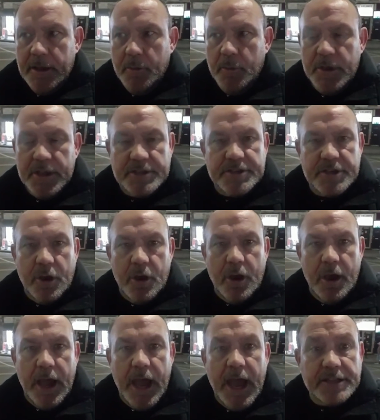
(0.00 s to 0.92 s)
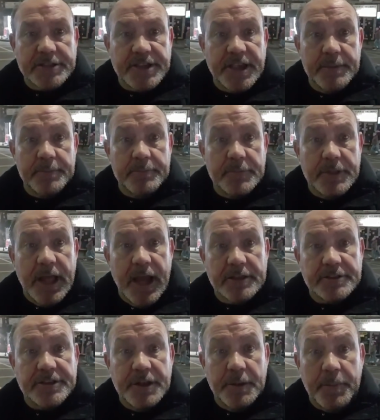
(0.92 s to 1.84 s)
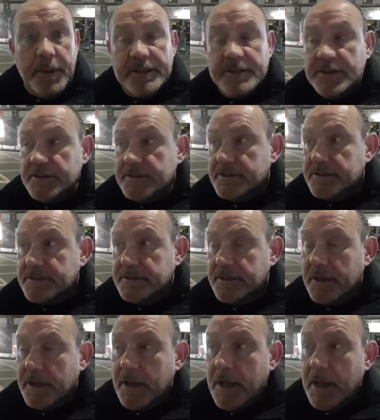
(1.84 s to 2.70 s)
which our team lacked in abundance.